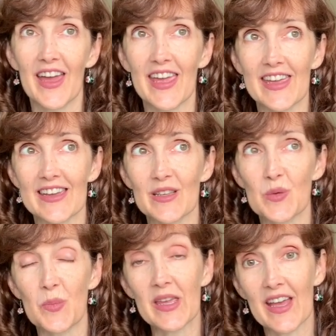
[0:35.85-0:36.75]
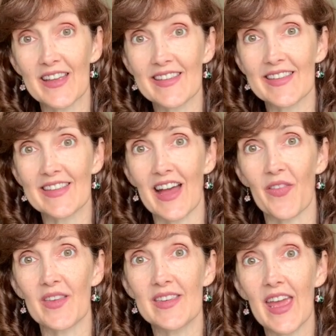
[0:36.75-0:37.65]
And because
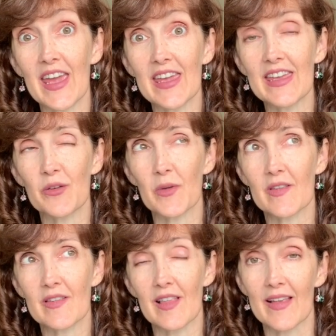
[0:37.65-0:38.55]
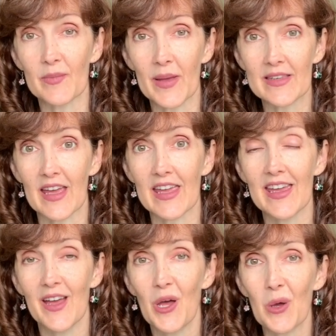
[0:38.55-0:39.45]
on the day, it was last Monday,
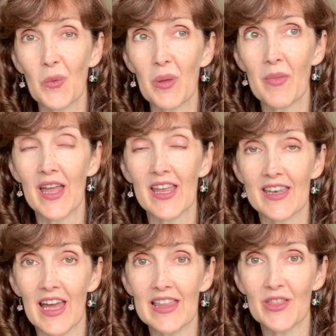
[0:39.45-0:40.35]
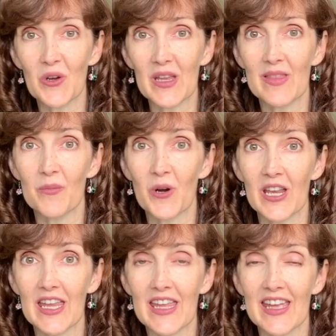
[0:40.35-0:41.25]
we met at 9:30 in the
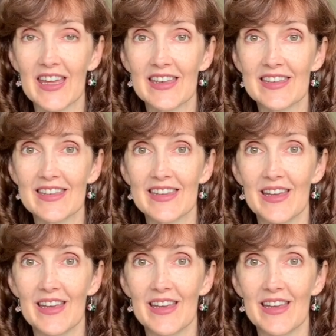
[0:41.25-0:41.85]
morning and